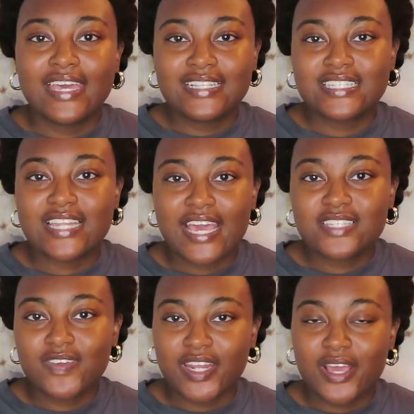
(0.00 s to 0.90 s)
In today's
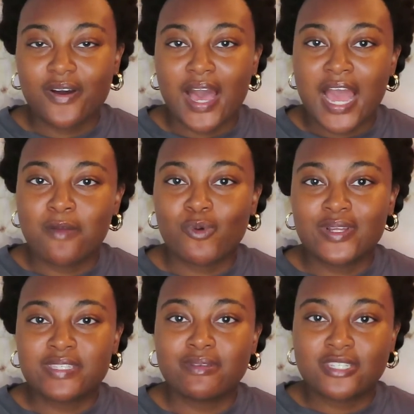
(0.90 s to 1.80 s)
video, I am going
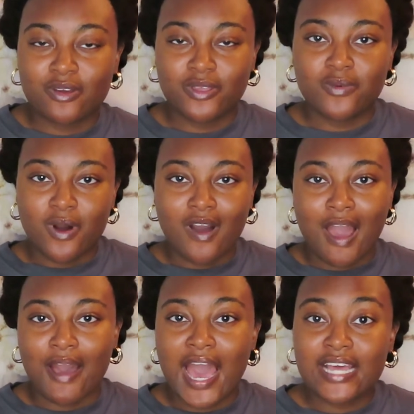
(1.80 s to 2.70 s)
to be showing you all
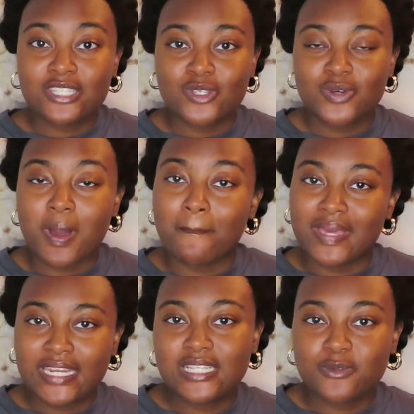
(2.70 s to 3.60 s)
how I do
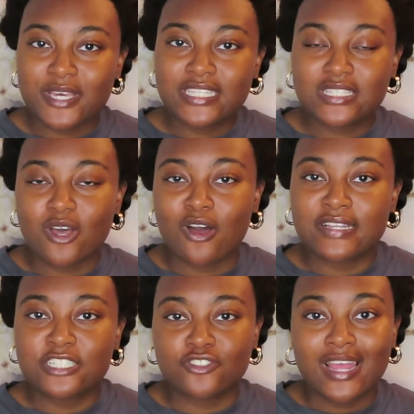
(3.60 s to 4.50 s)
mini twists on
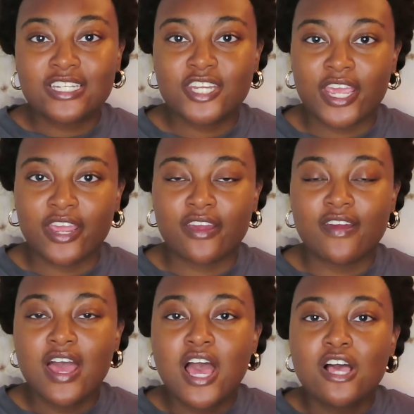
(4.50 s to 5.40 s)
stretched
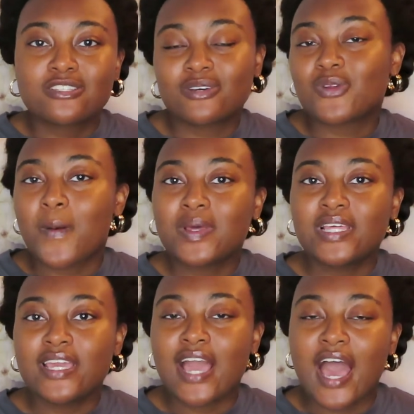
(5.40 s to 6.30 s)
hair. So
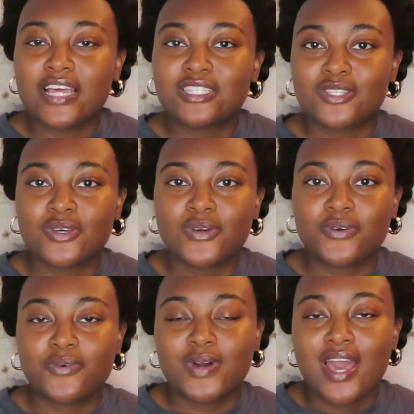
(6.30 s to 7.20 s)
normally I
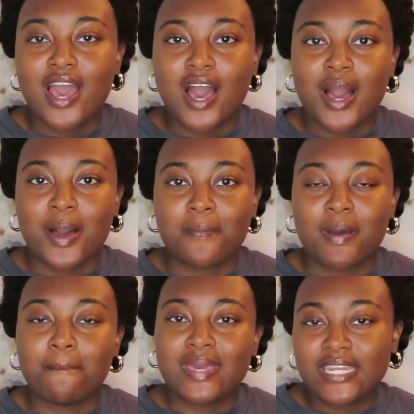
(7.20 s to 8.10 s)
do
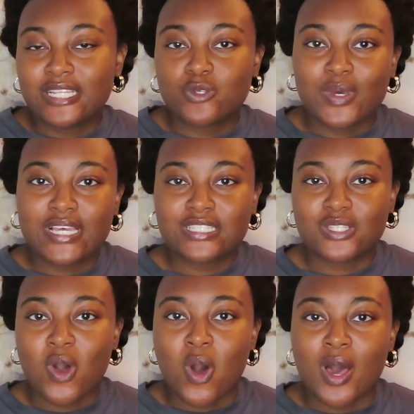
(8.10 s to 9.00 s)
mini twists
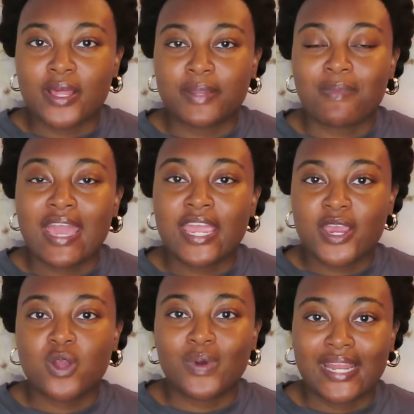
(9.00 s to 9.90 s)
on my
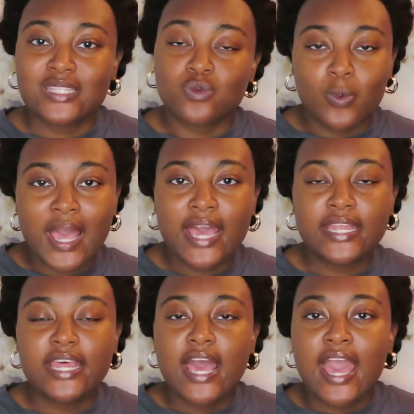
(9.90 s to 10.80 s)
hair when it's
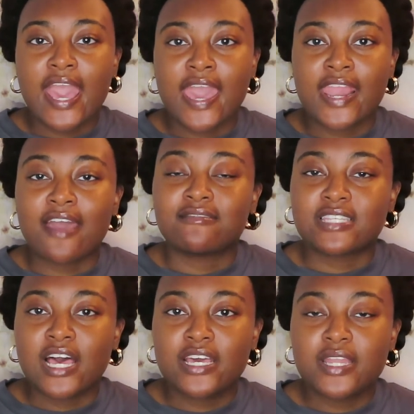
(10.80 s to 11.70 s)
wet, and I've
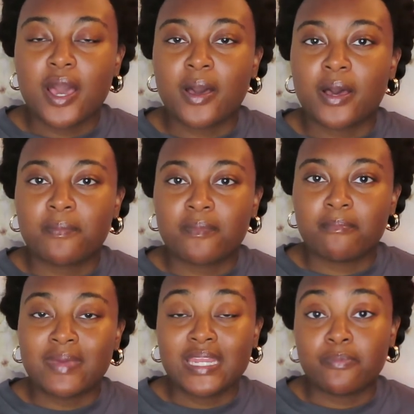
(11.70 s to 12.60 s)
done
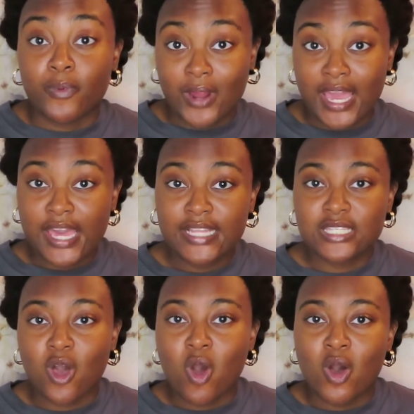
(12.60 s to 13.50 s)
mini braids
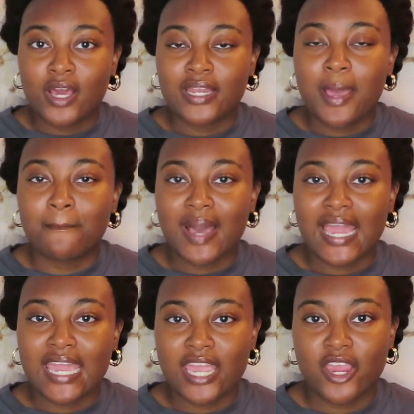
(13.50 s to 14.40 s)
on my
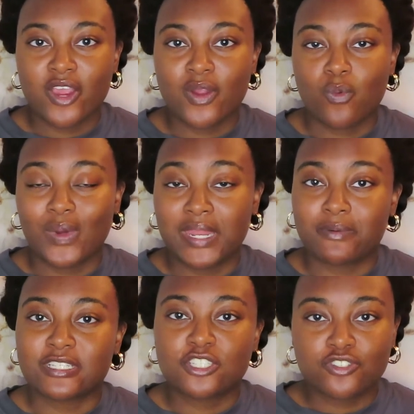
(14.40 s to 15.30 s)
hair when it
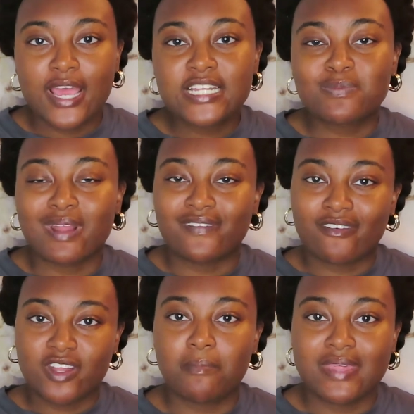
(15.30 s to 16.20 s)
was stretched, but I've never
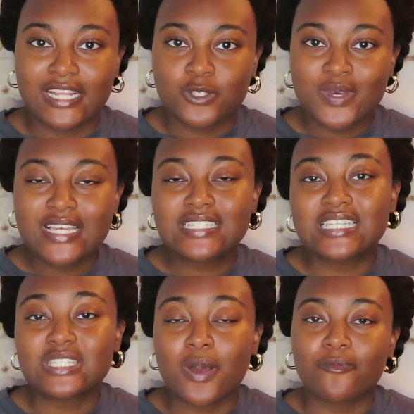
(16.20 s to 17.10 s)
done mini
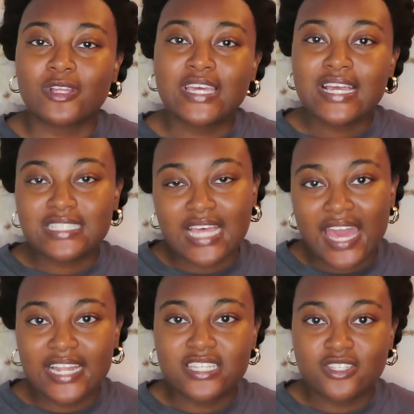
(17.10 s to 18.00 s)
twists, so I'm really
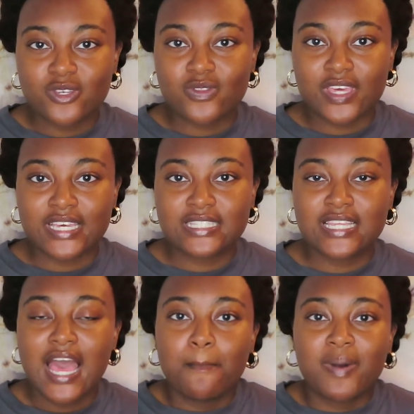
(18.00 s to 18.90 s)
excited to do this.
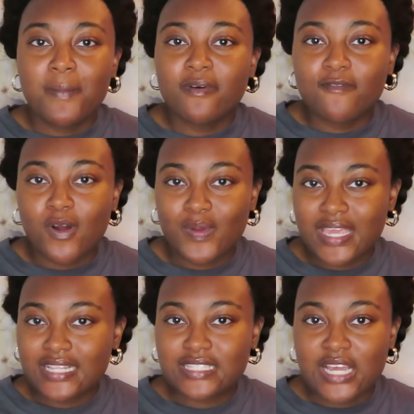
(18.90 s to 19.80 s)
But before we
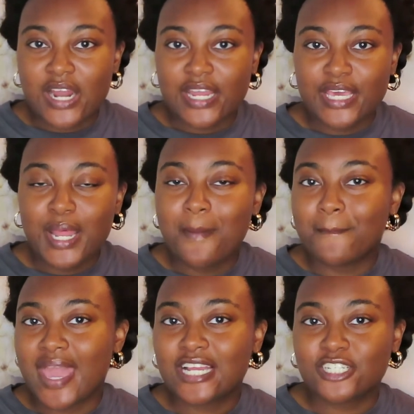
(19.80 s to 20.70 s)
get started,
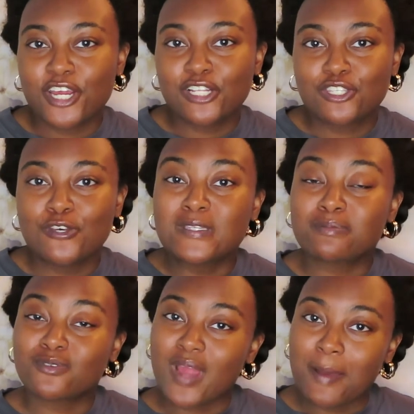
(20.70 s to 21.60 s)
make sure to
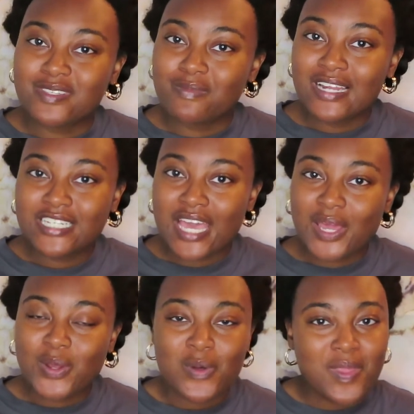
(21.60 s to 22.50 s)
subscribe to my channel.